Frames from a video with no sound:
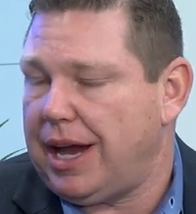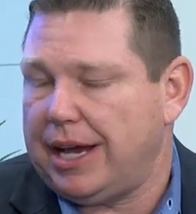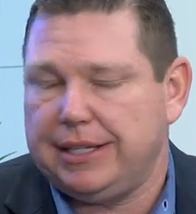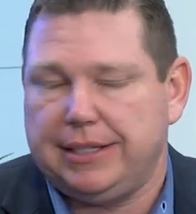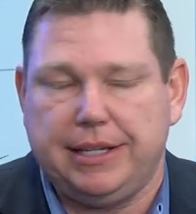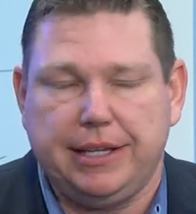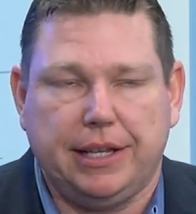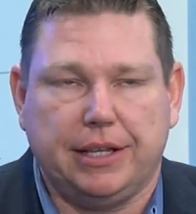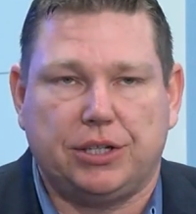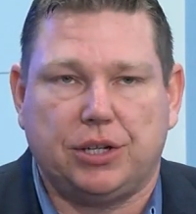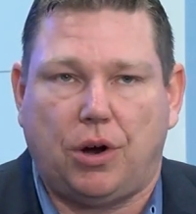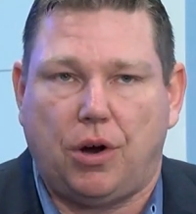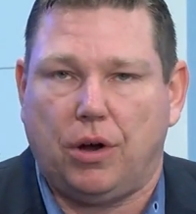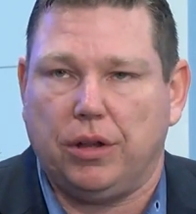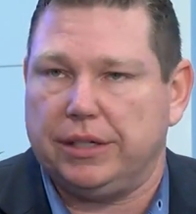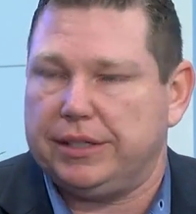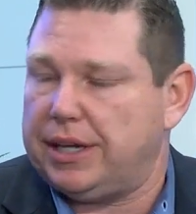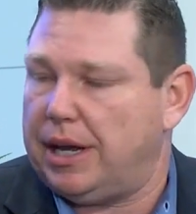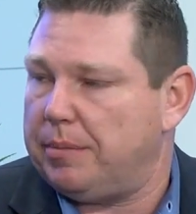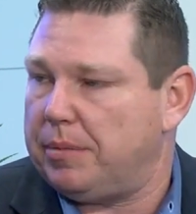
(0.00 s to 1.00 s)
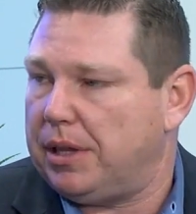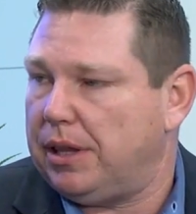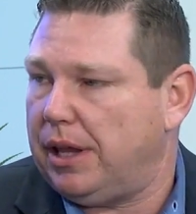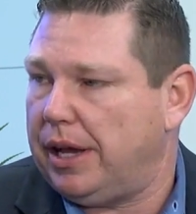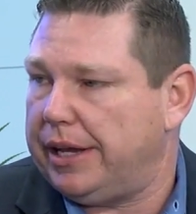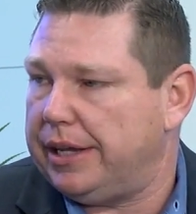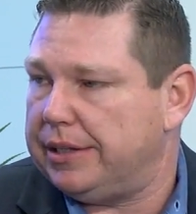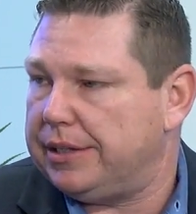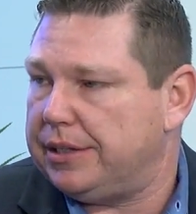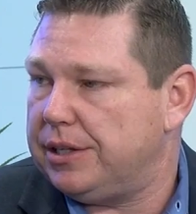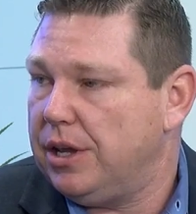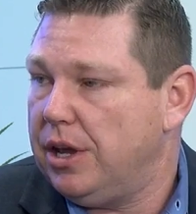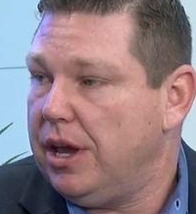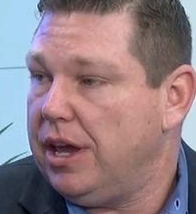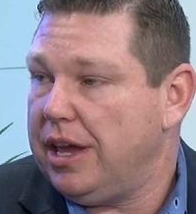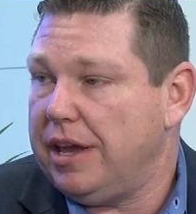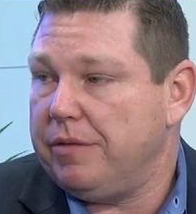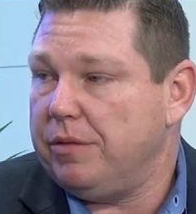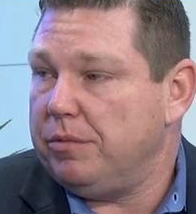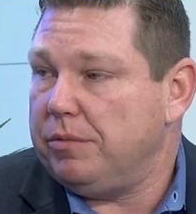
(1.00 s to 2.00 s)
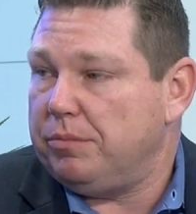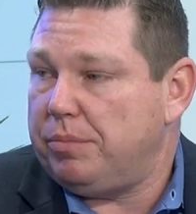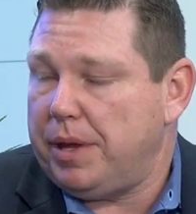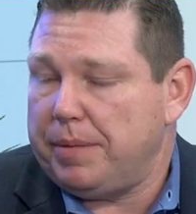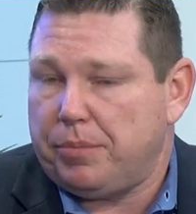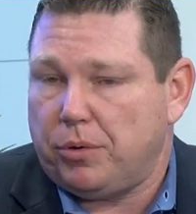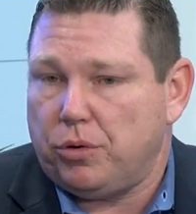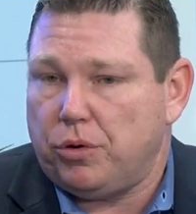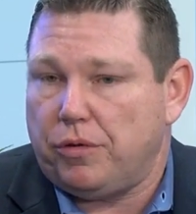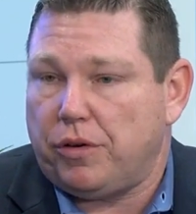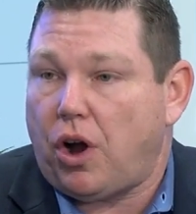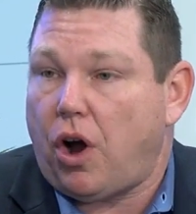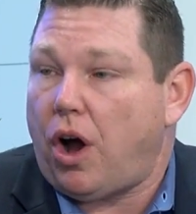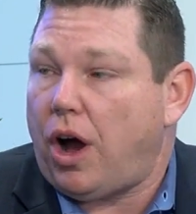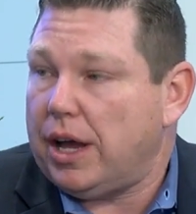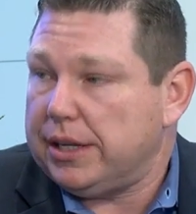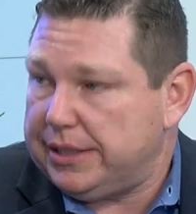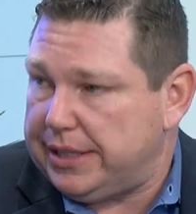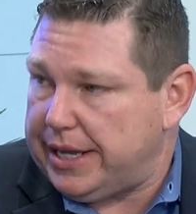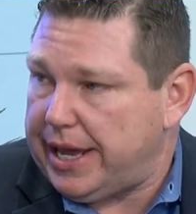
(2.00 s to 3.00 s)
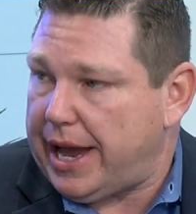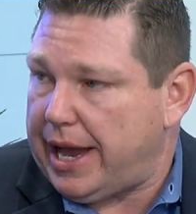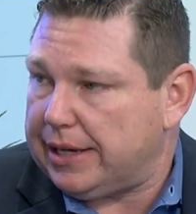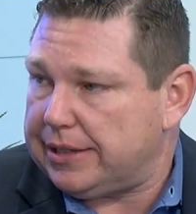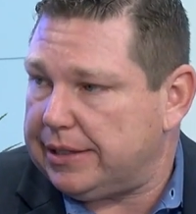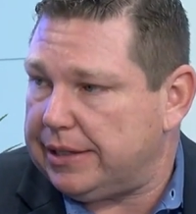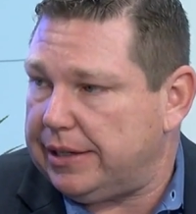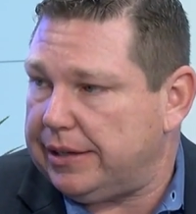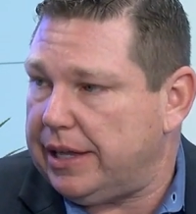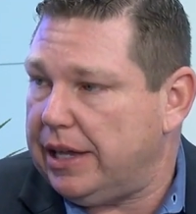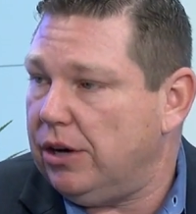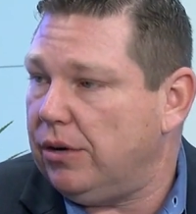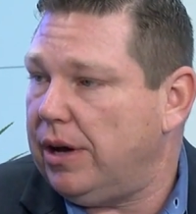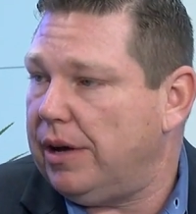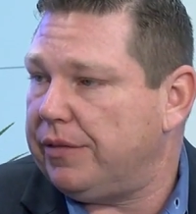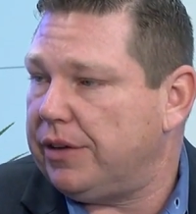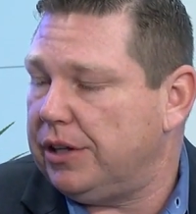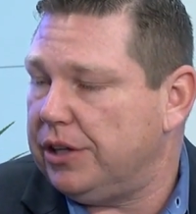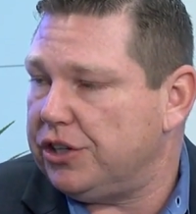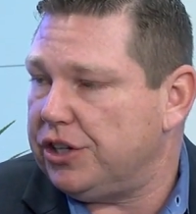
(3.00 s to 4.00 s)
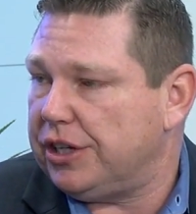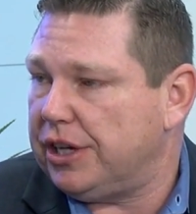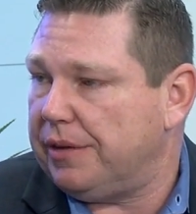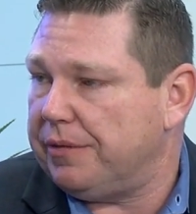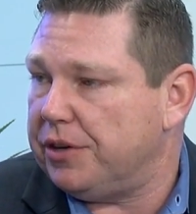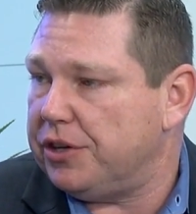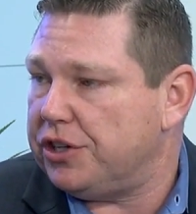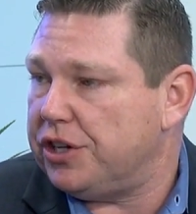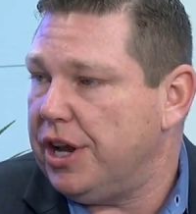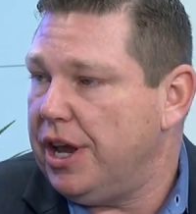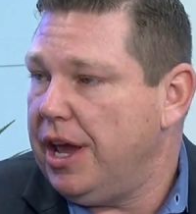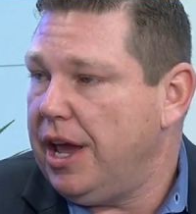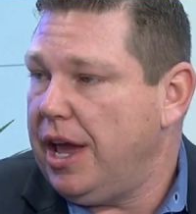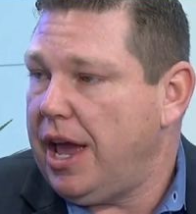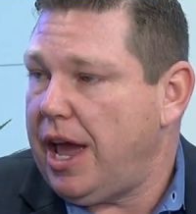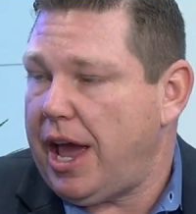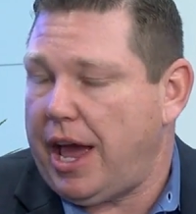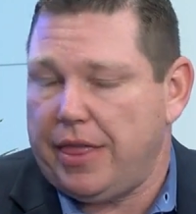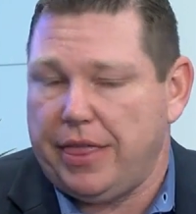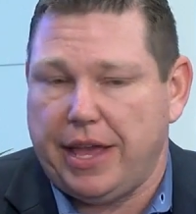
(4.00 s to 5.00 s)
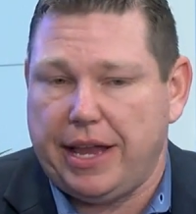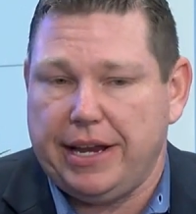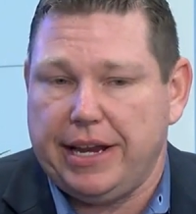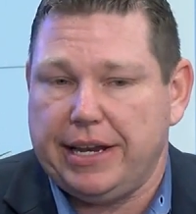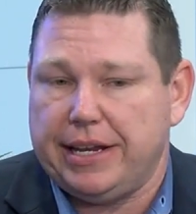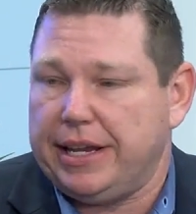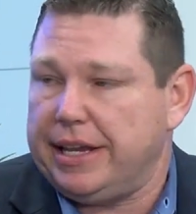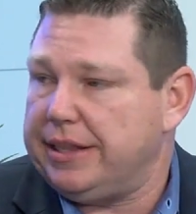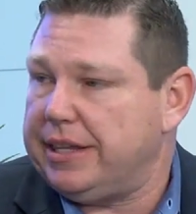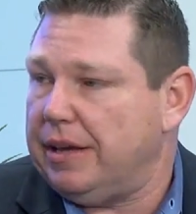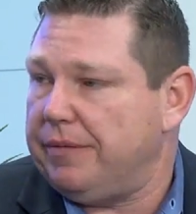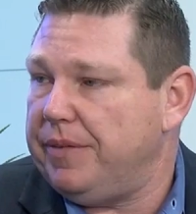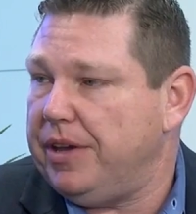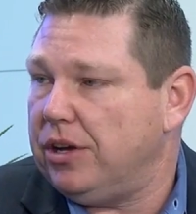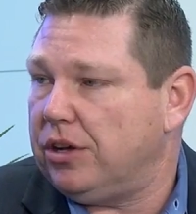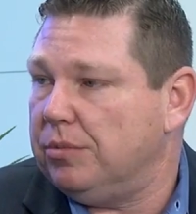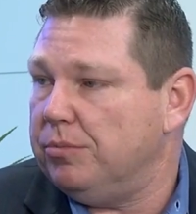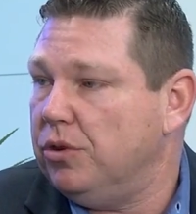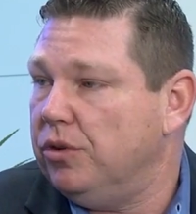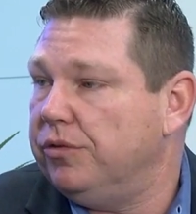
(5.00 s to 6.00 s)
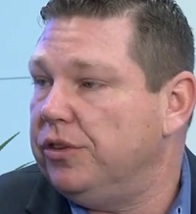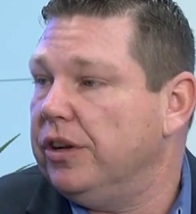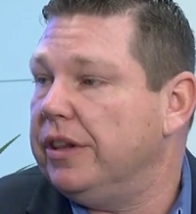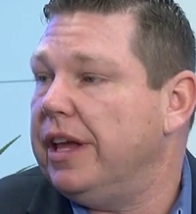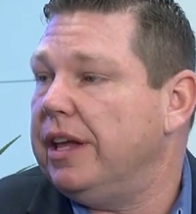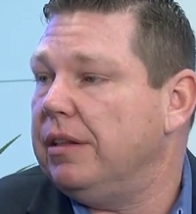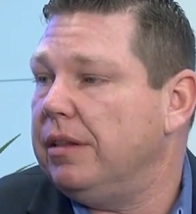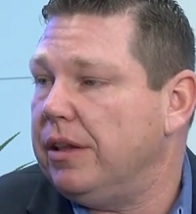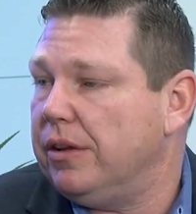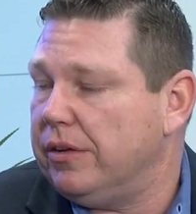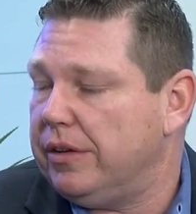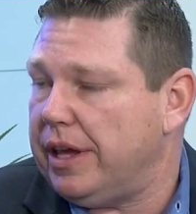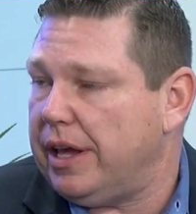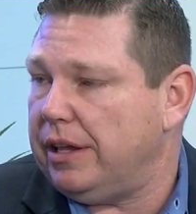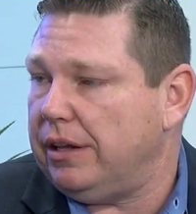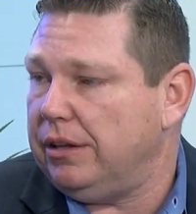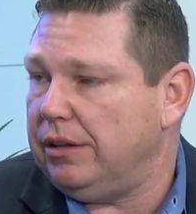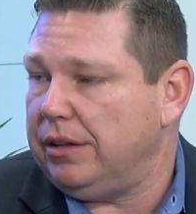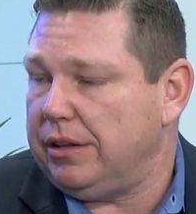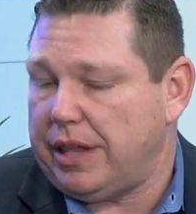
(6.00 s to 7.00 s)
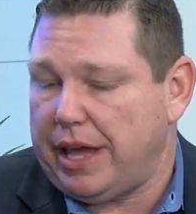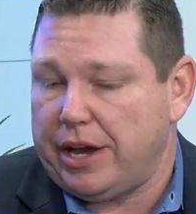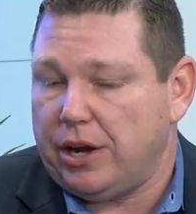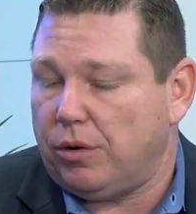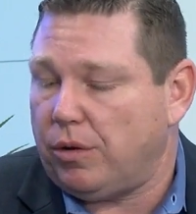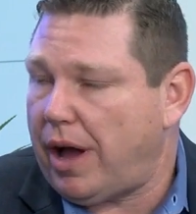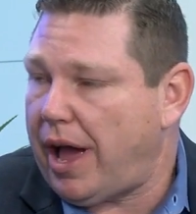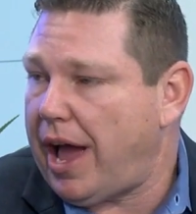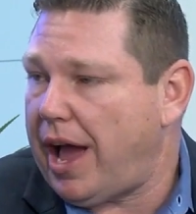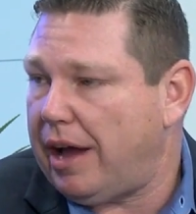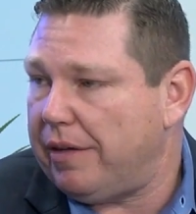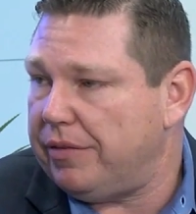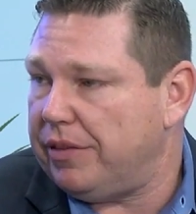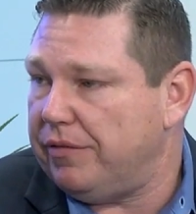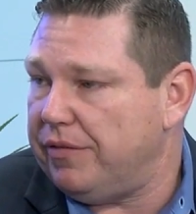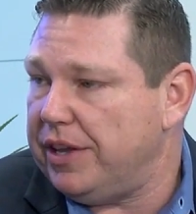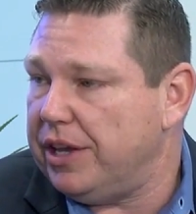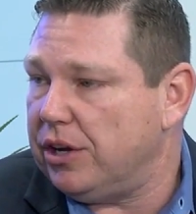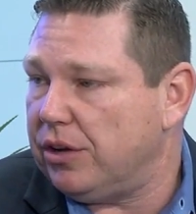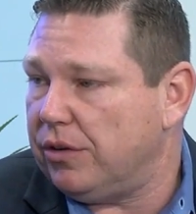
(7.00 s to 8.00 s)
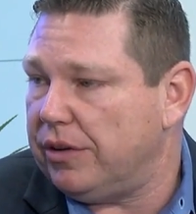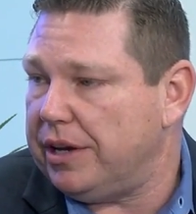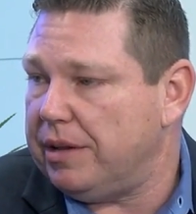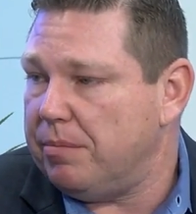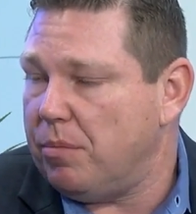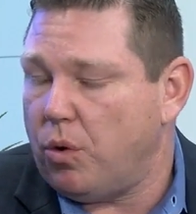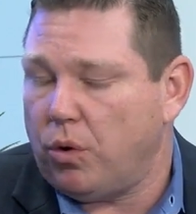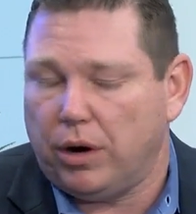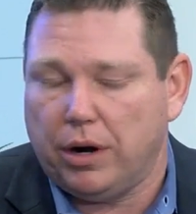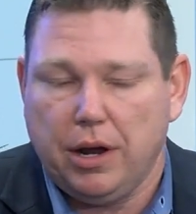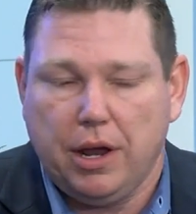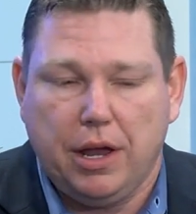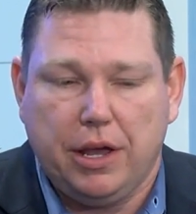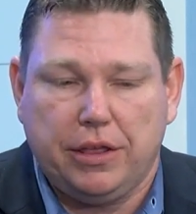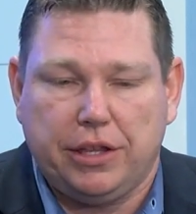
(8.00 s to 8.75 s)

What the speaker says: I see this all the time. Clients, even people who caused the accident, they don't have collision coverage and they need to get that vehicle moved, or they don't have the vehicle anymore.